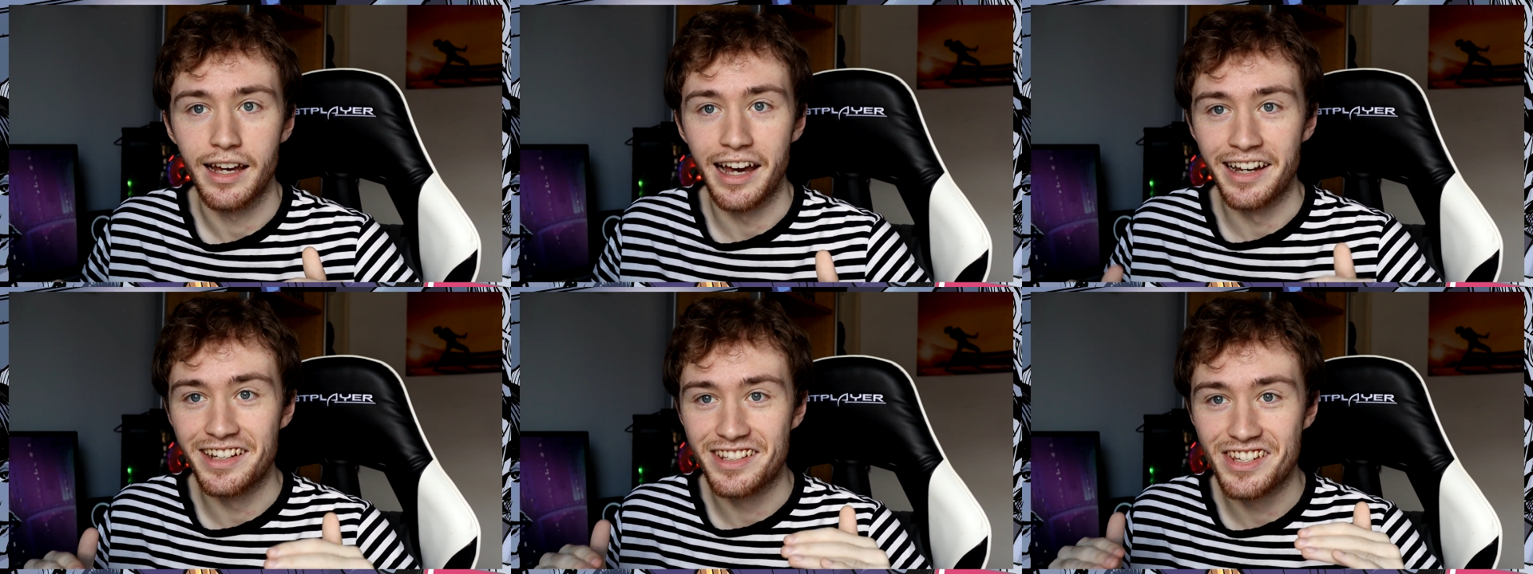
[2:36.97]

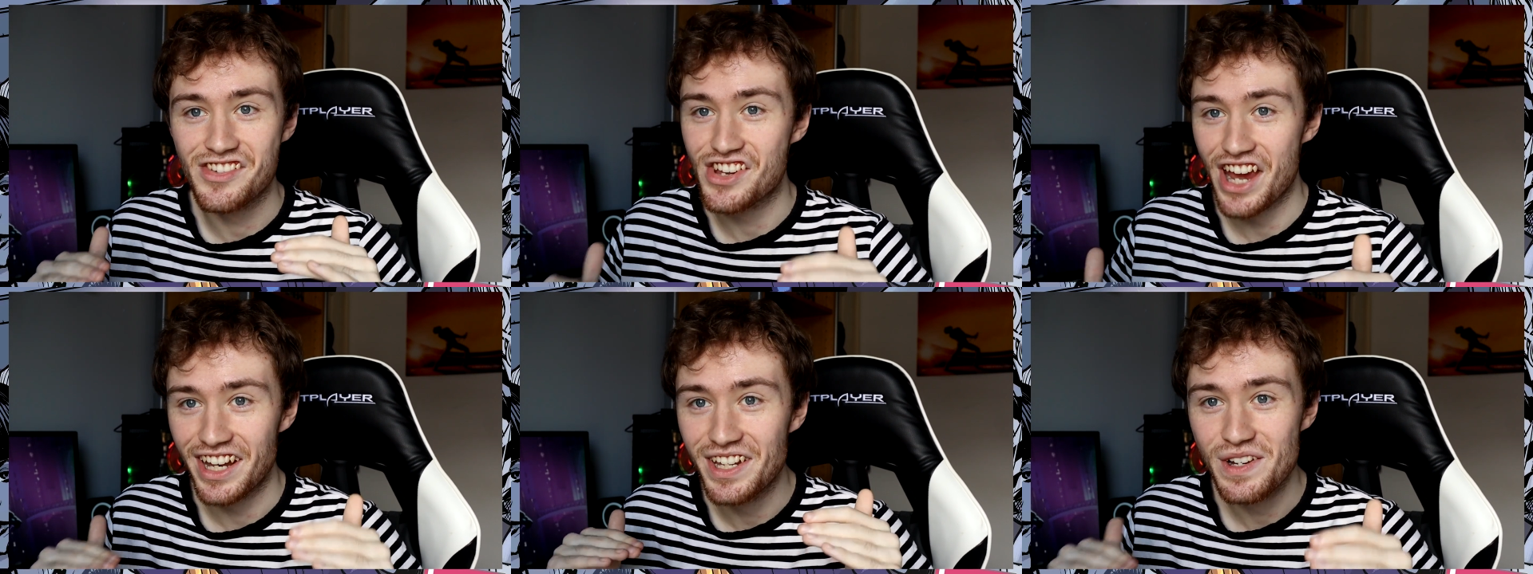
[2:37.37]
and it's
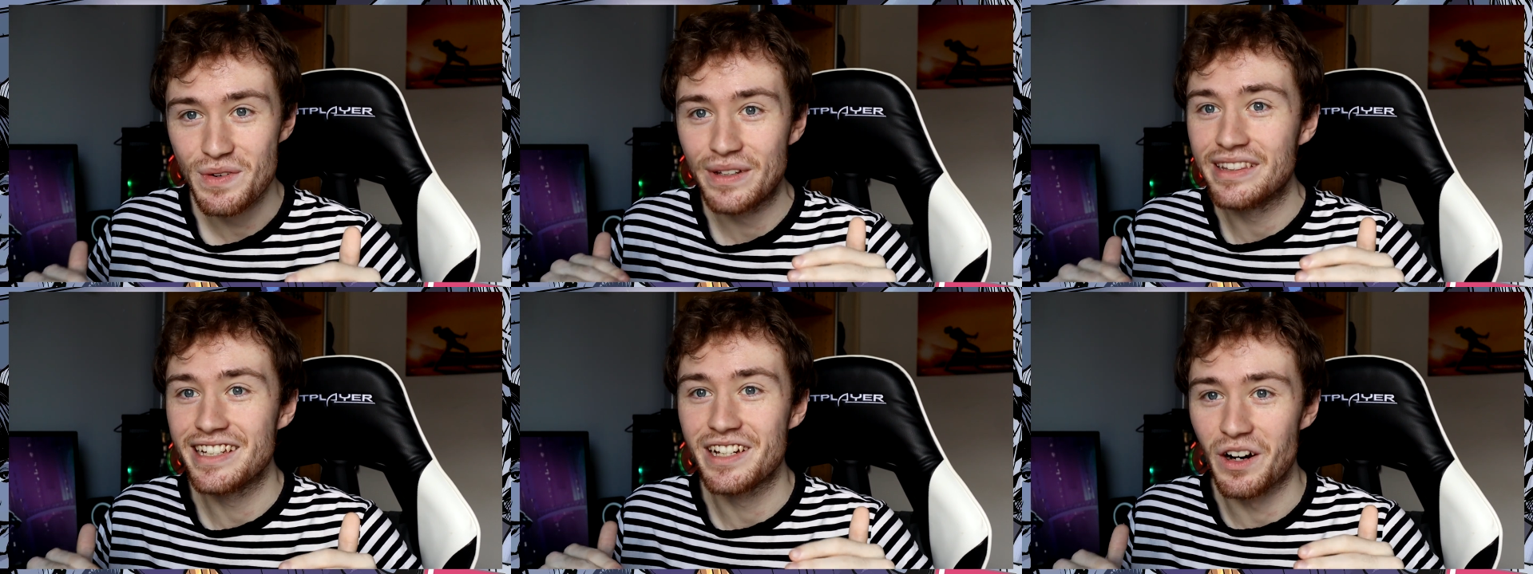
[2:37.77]

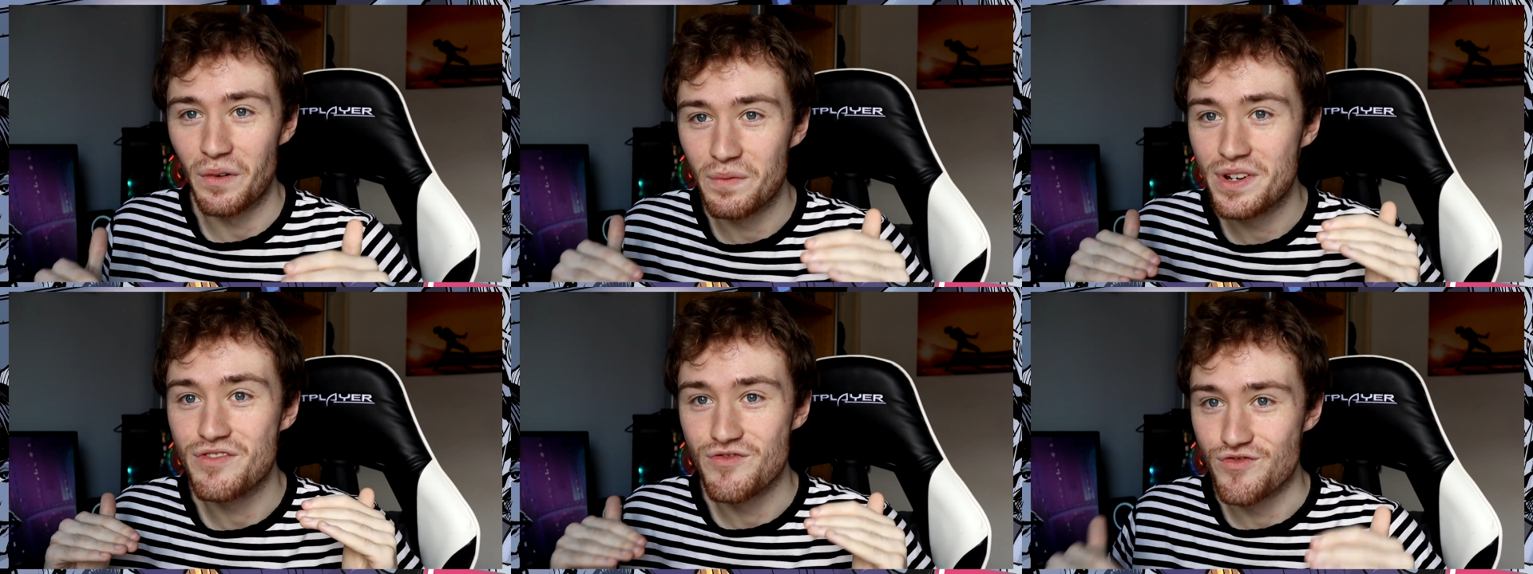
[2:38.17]
genuinely
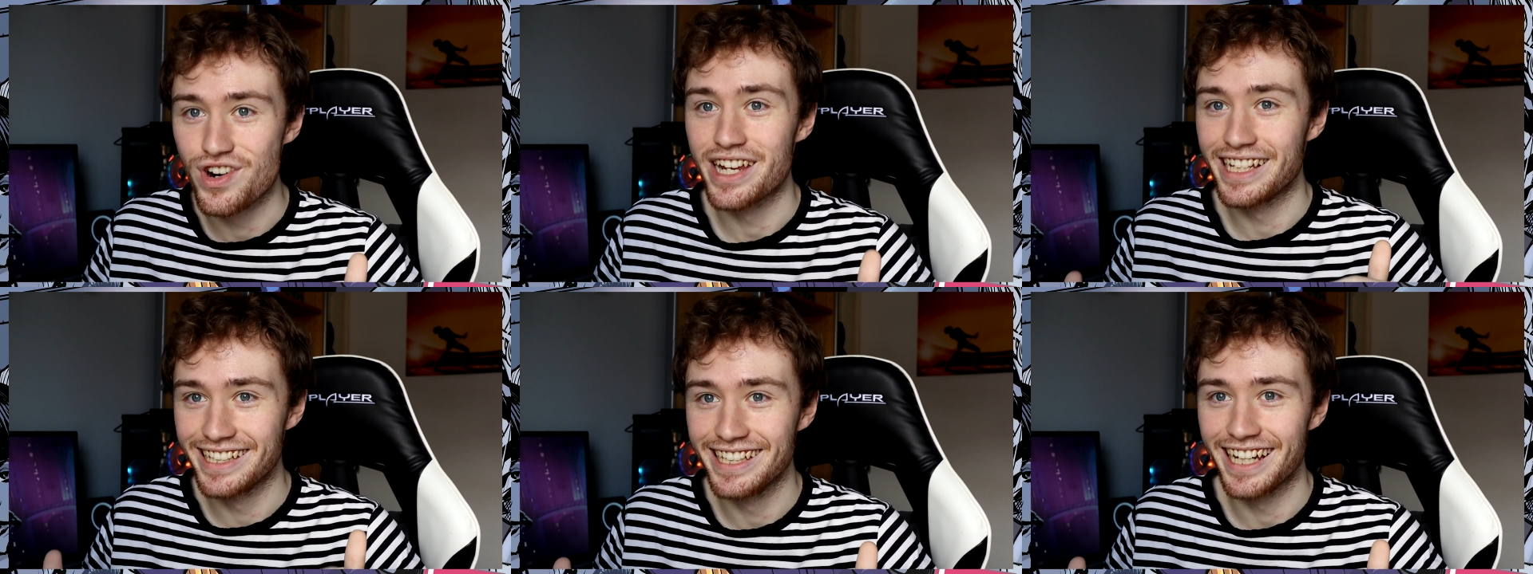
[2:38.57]
got me
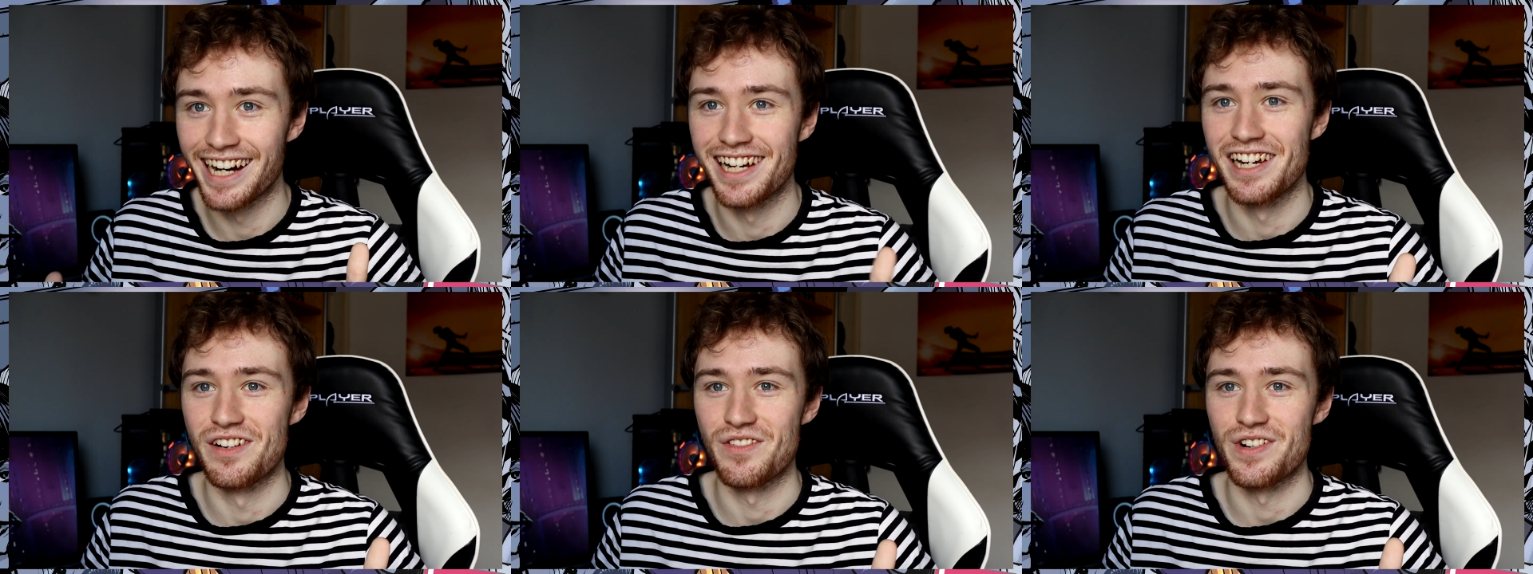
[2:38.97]
really
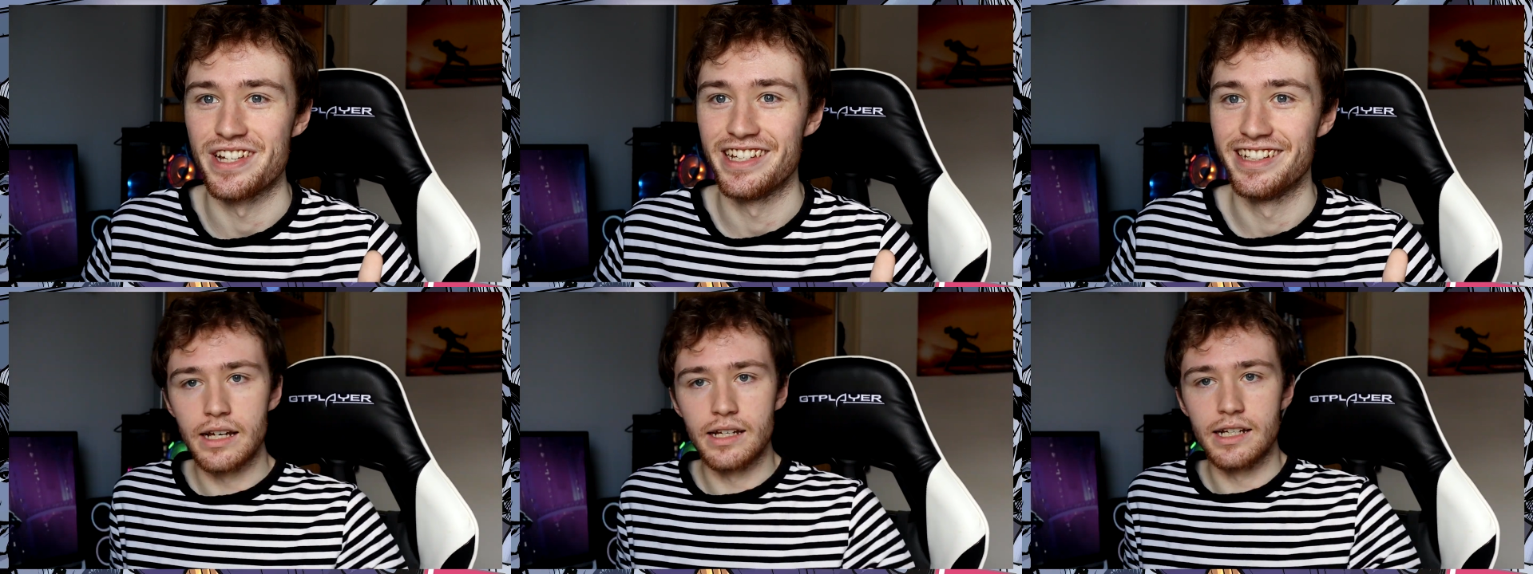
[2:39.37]

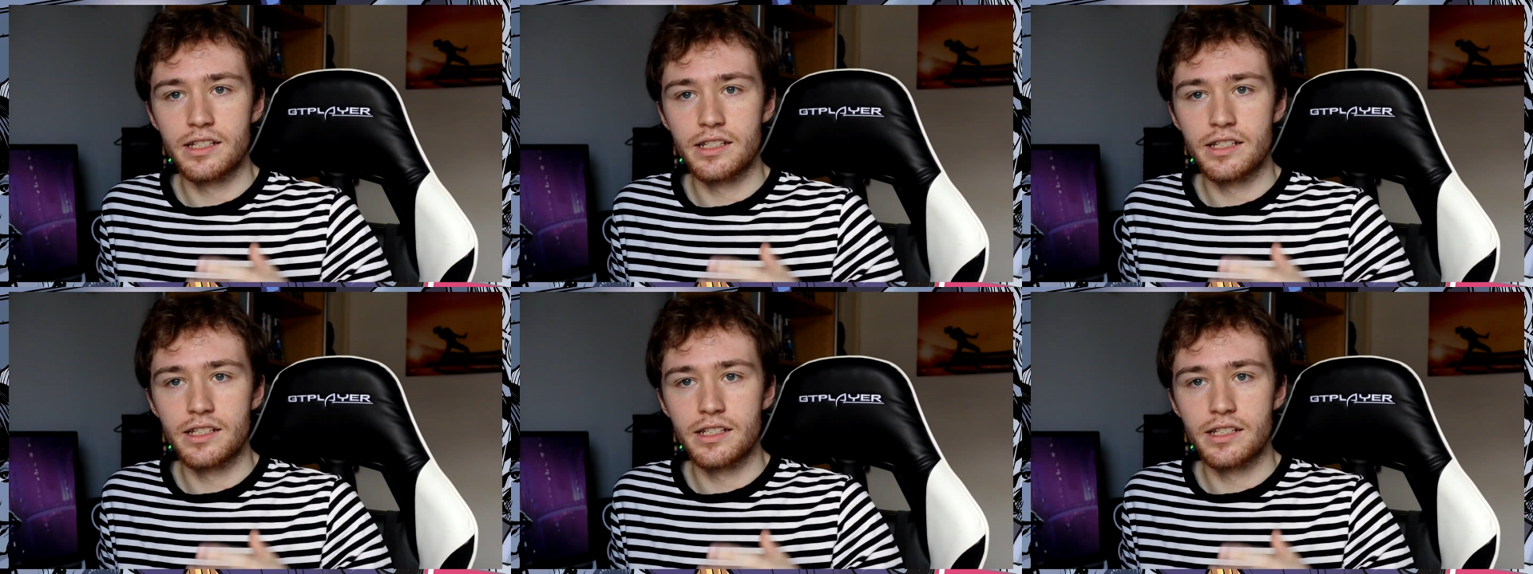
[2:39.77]
angry.